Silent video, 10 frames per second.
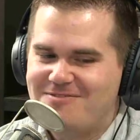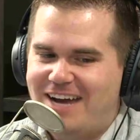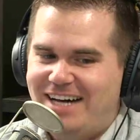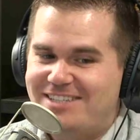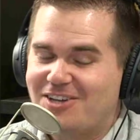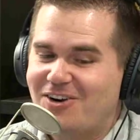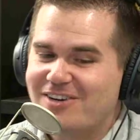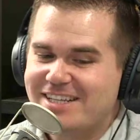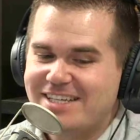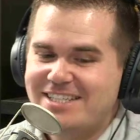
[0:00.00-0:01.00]
I'm not
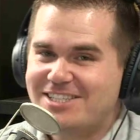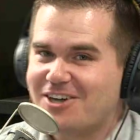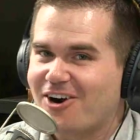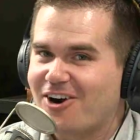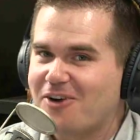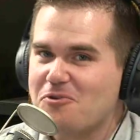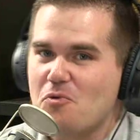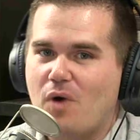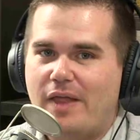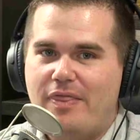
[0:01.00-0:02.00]
totally
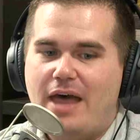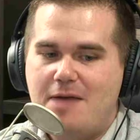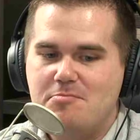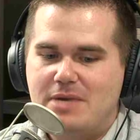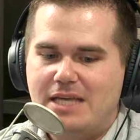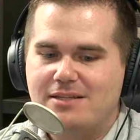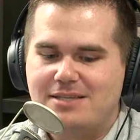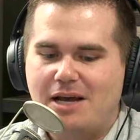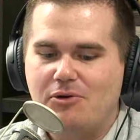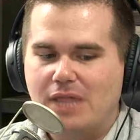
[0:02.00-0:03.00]
sure what that
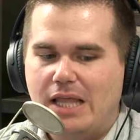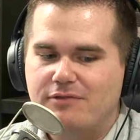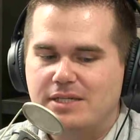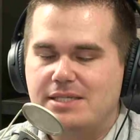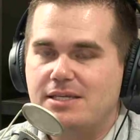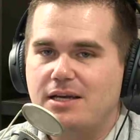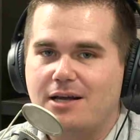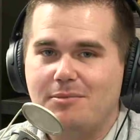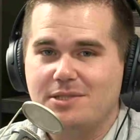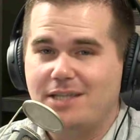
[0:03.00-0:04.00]
means. I would love to
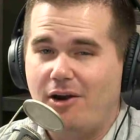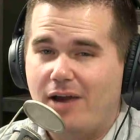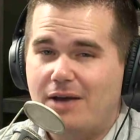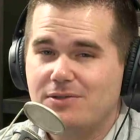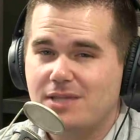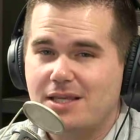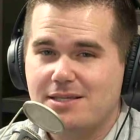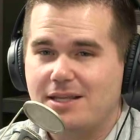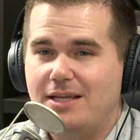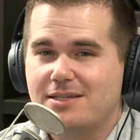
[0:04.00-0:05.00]
see a couple teardowns
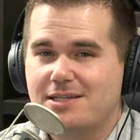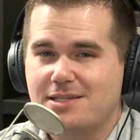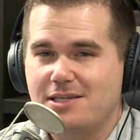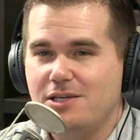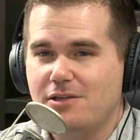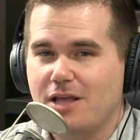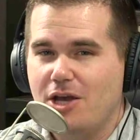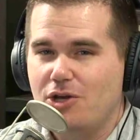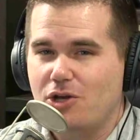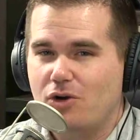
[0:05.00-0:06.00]
of this lens to see,
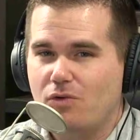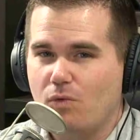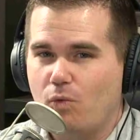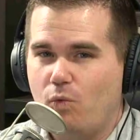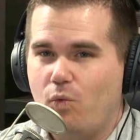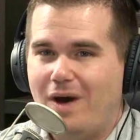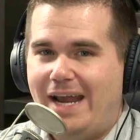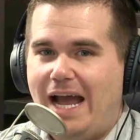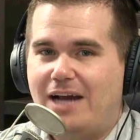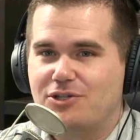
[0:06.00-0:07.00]
you know,
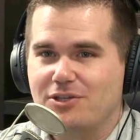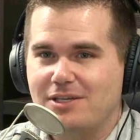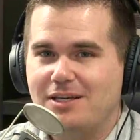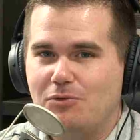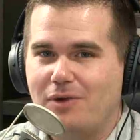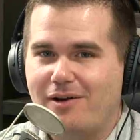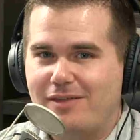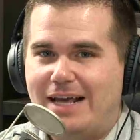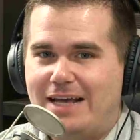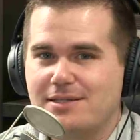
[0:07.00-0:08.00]
what mm-hmm. actually
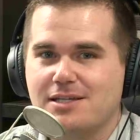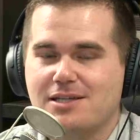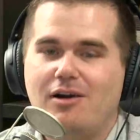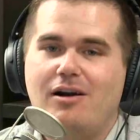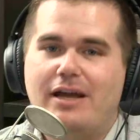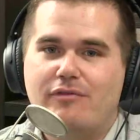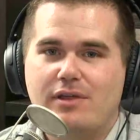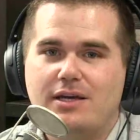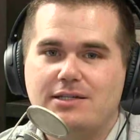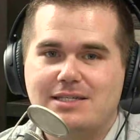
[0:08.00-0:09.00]
where the gaskets are and
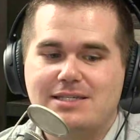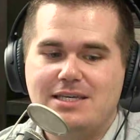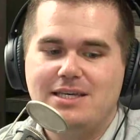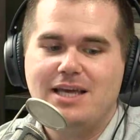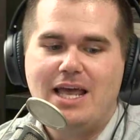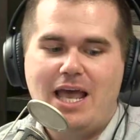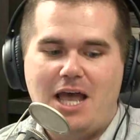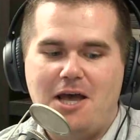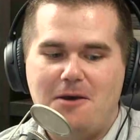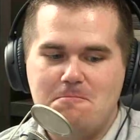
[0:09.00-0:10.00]
everything to see
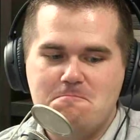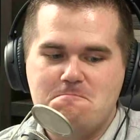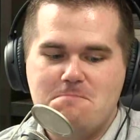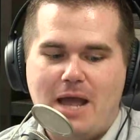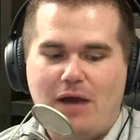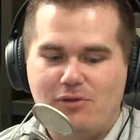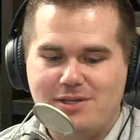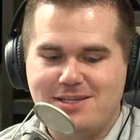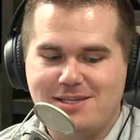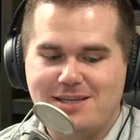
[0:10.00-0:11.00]

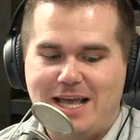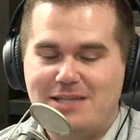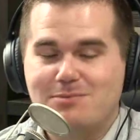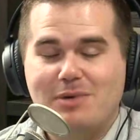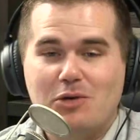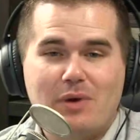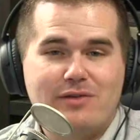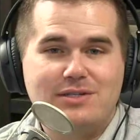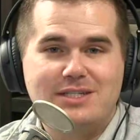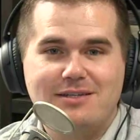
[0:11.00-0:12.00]
how this has
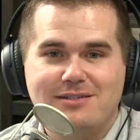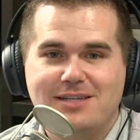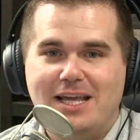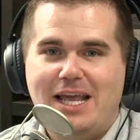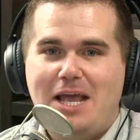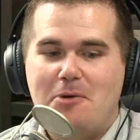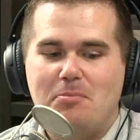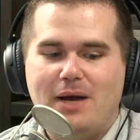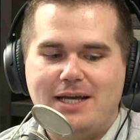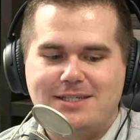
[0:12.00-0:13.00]
been weather sealed.
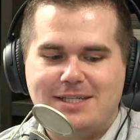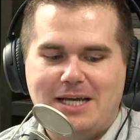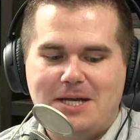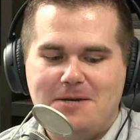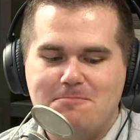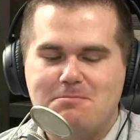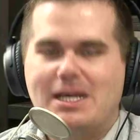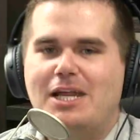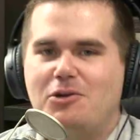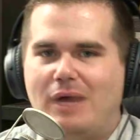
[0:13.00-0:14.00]
But
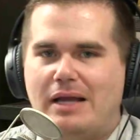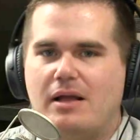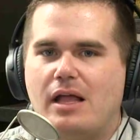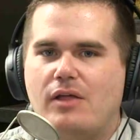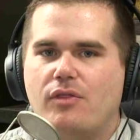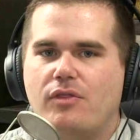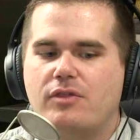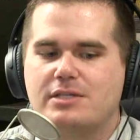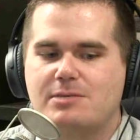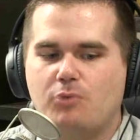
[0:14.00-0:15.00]
anyway,
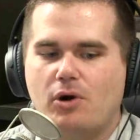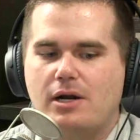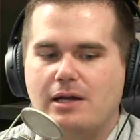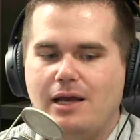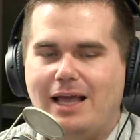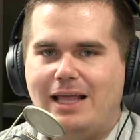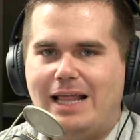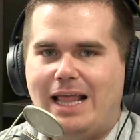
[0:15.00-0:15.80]
the sport